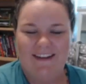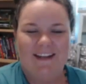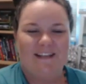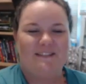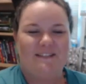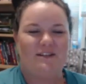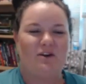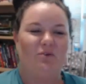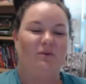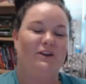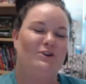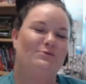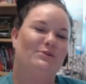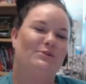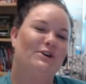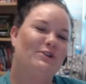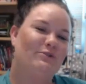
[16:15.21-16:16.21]
So when you
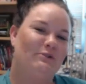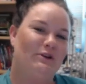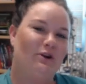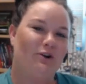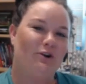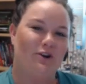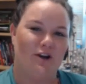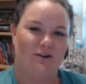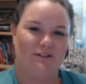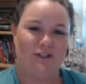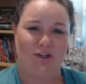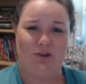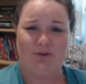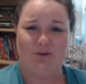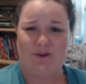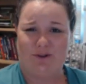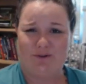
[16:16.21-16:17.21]
look through your notes or you
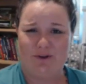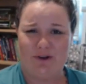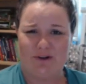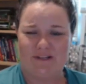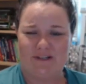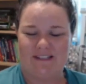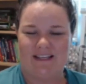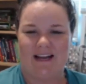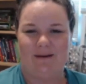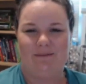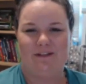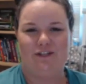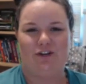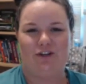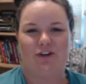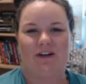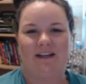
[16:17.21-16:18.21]
look through your
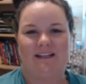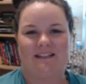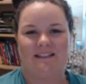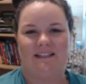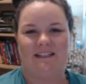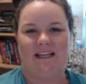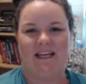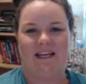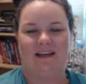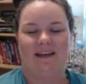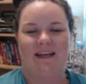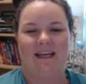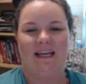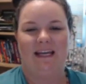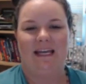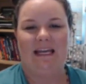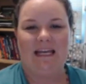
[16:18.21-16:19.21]
assignments, you're going to see
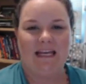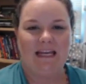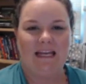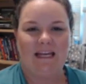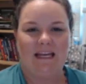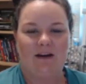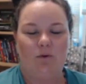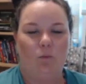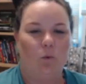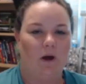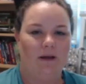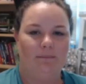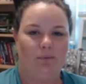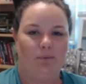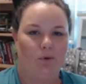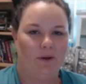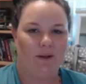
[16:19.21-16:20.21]

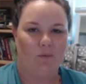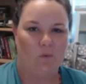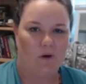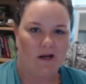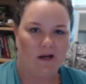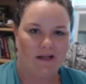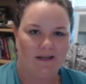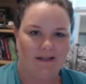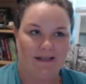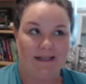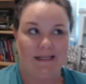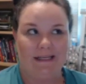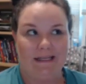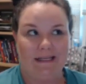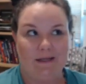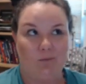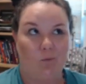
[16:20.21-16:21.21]
E1.1,
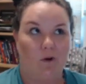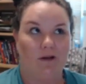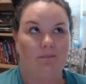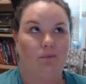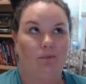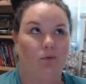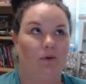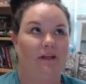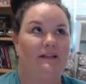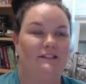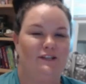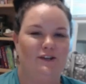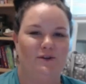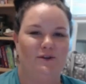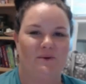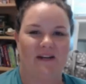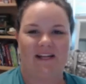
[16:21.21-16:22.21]

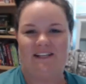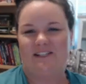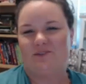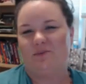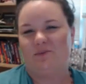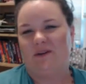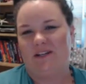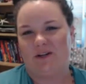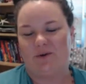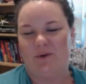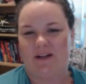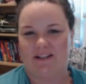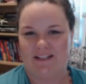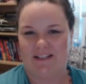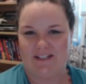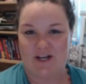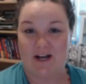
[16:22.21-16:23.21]
E1.2, and I just wanted to
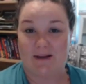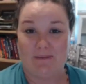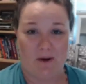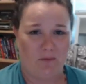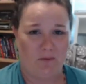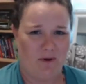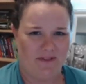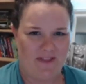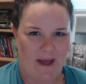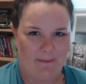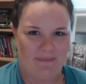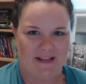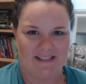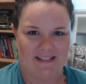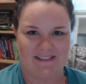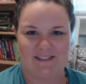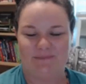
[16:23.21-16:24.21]
quickly talk about what that
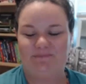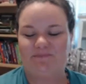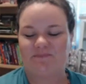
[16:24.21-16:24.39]
means.